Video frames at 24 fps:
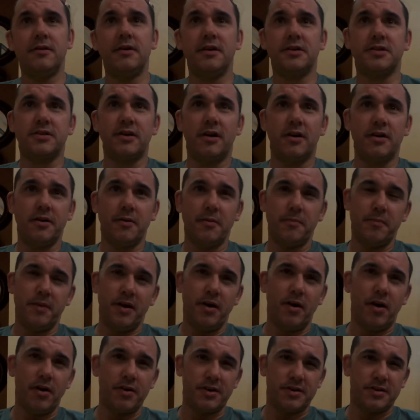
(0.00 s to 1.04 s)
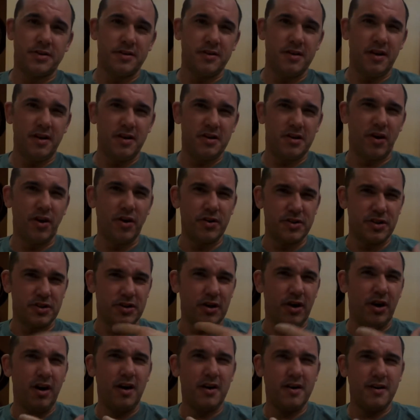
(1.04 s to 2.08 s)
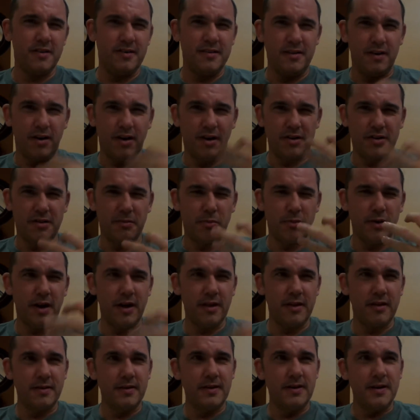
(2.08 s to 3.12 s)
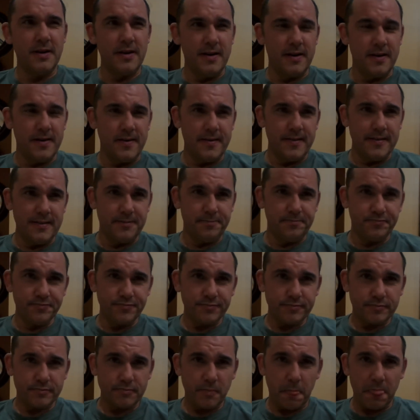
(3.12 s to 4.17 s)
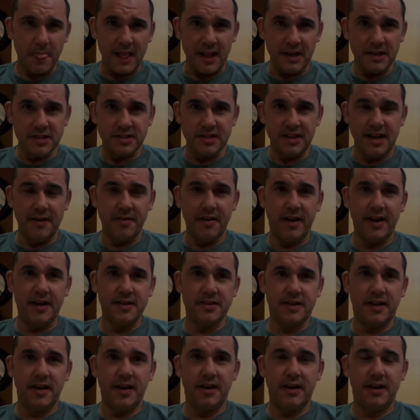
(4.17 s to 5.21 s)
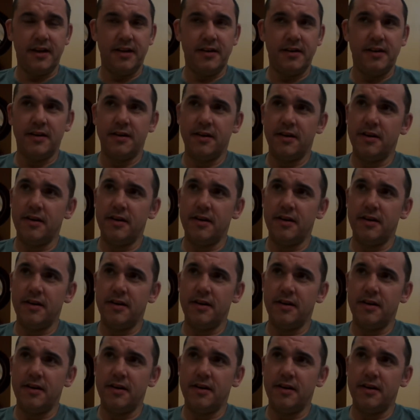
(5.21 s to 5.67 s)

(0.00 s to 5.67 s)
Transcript: It's starting to be hard to, it's hurt to talk, hurt to breathe. Slob again is kicking in.